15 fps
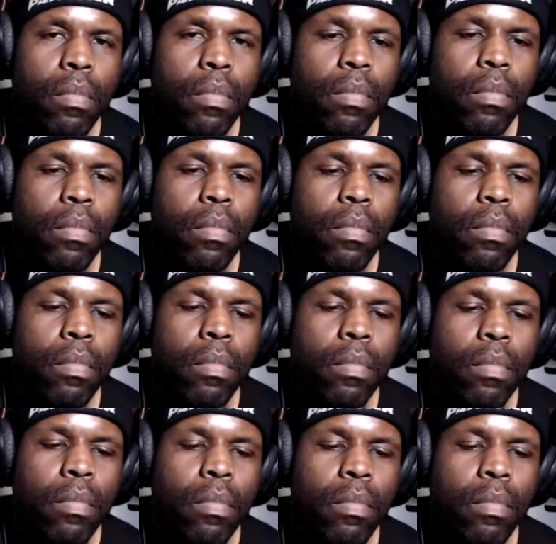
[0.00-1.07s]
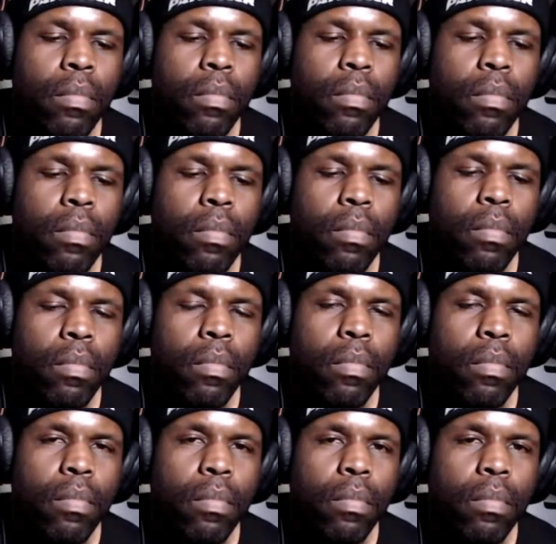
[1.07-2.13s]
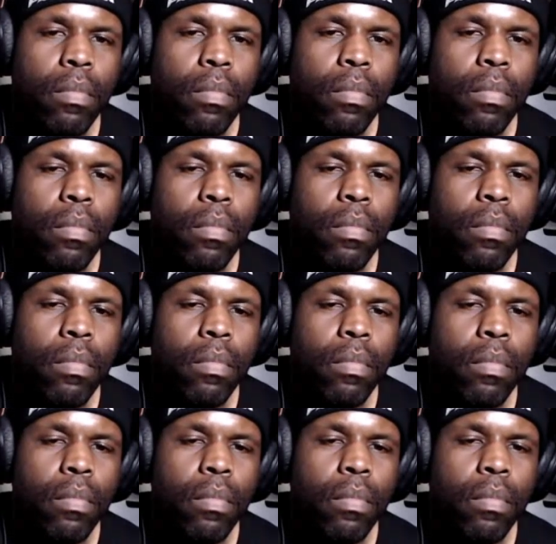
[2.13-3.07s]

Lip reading: [no speech]